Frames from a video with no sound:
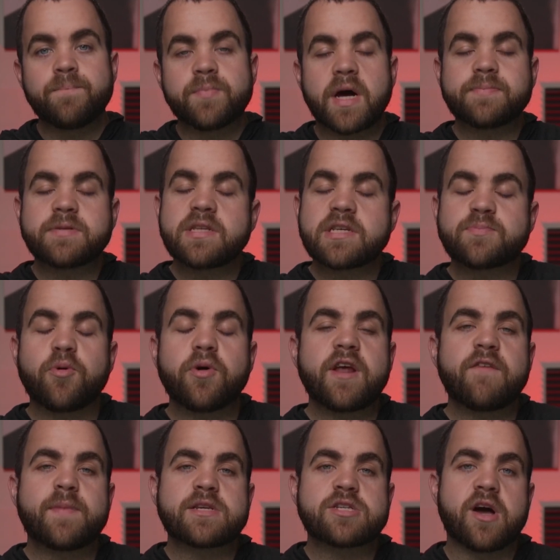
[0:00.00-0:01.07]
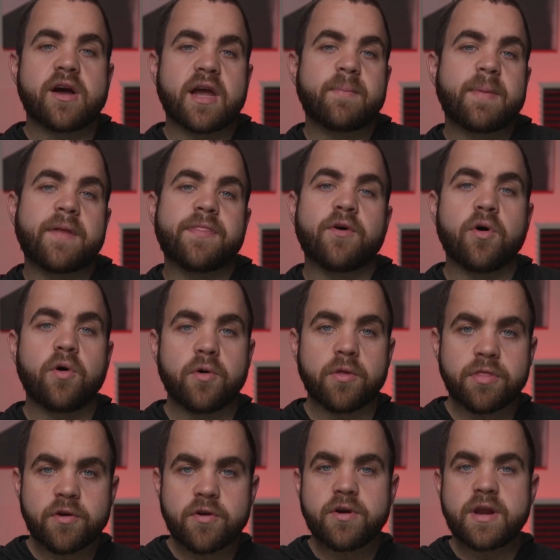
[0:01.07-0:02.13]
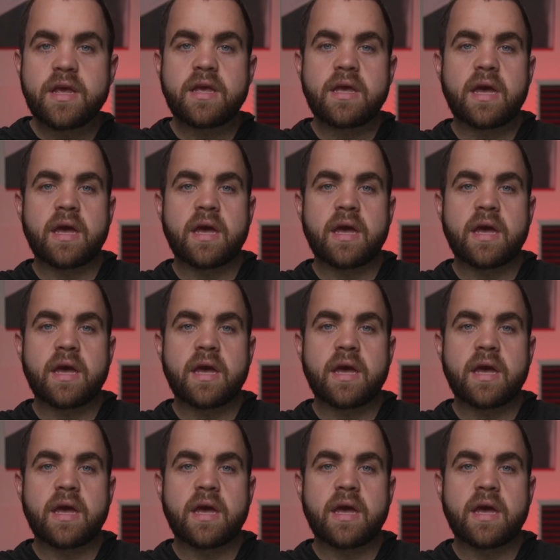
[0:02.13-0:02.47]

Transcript: Up to this point, I've been talking about the Whole30